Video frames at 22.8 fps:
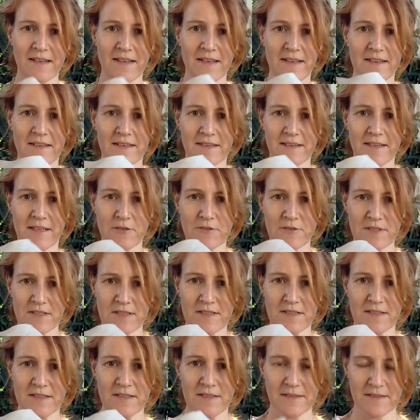and they were
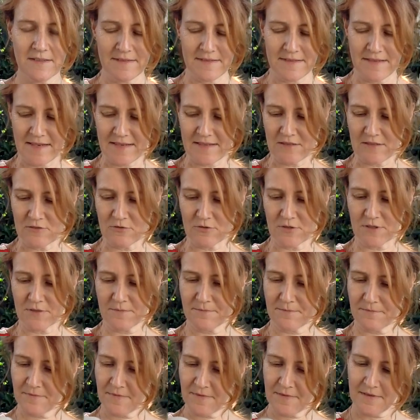just nailed
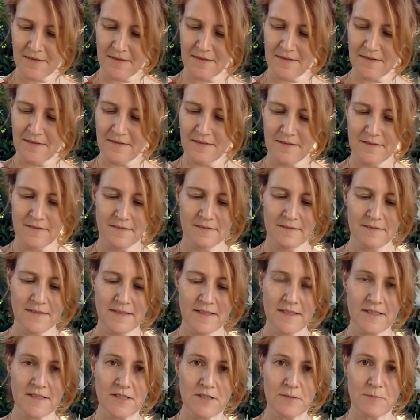
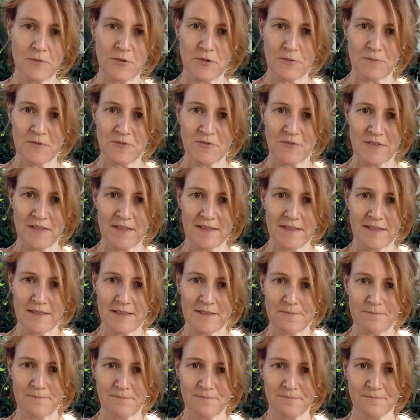into the bottom of the
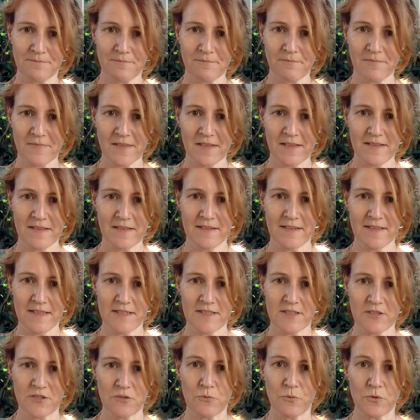
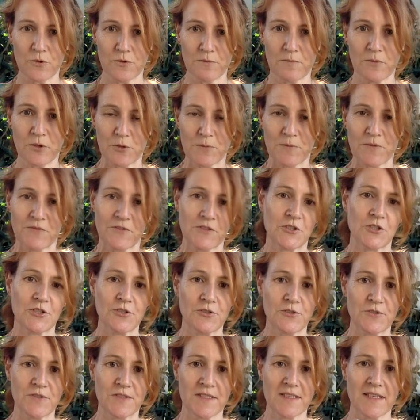into the wooden bottom of the
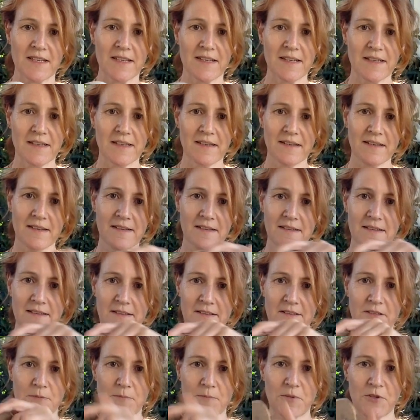shoes.
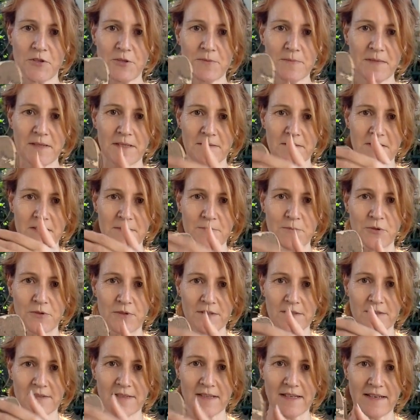On the bottom I just put
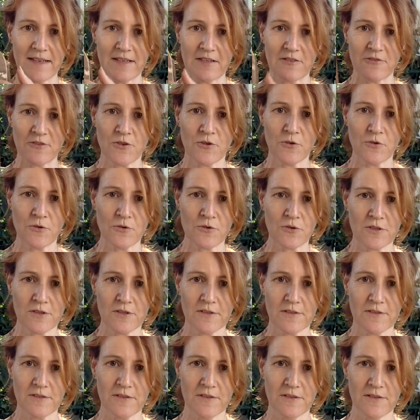a layer of cork
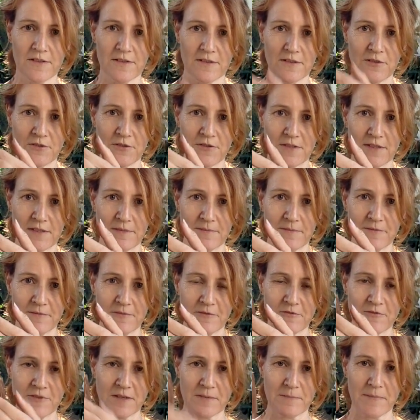on the
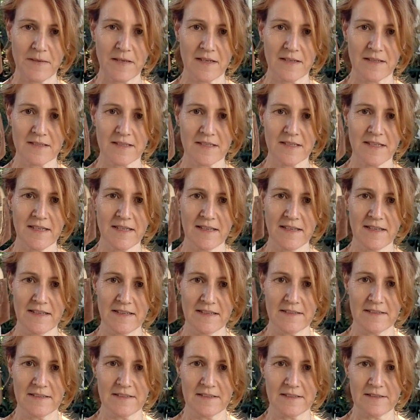front part
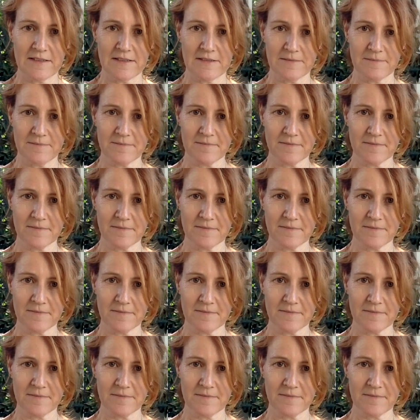and a